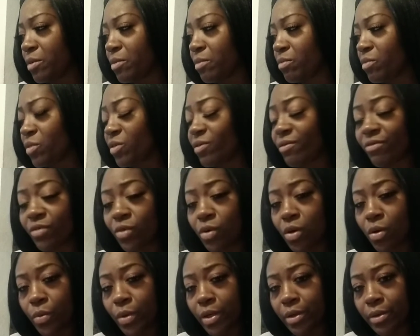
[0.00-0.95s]
move
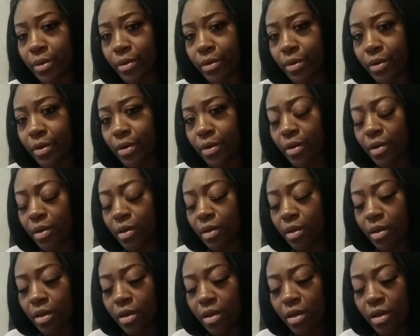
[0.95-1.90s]
forward,
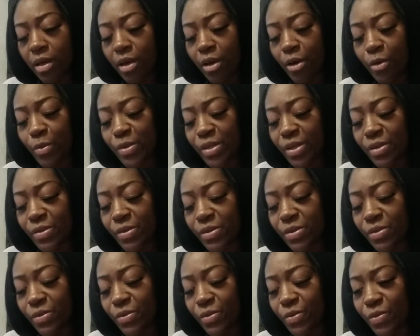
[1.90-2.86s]
helps us
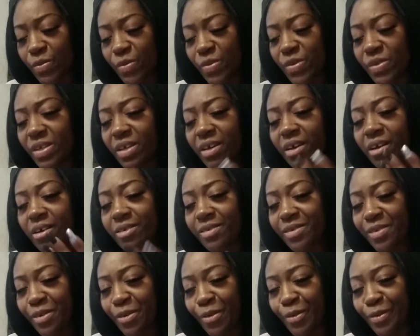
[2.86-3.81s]
to see
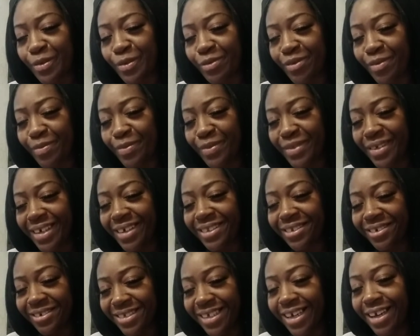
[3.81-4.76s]
ourselves from the
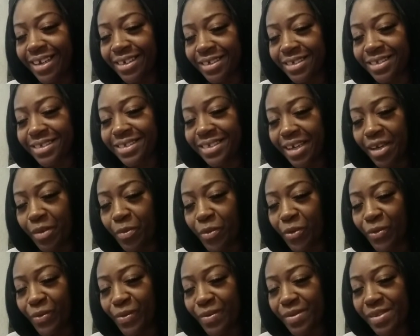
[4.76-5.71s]
other side of the
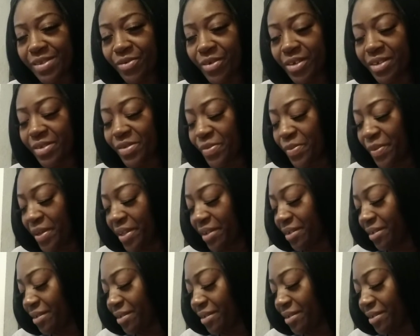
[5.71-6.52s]
table, so to speak.